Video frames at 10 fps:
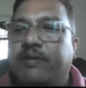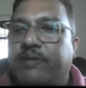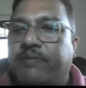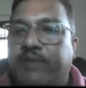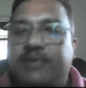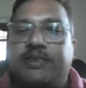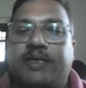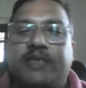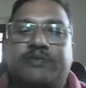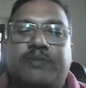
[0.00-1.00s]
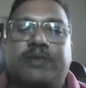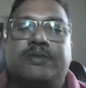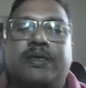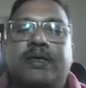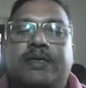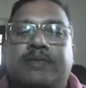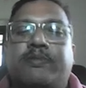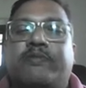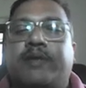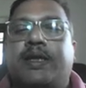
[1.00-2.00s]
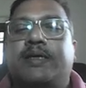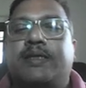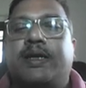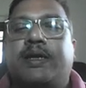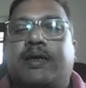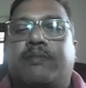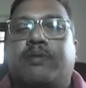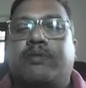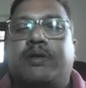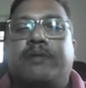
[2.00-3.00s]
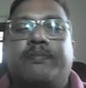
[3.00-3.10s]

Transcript: reflection takes place, some of the light come out,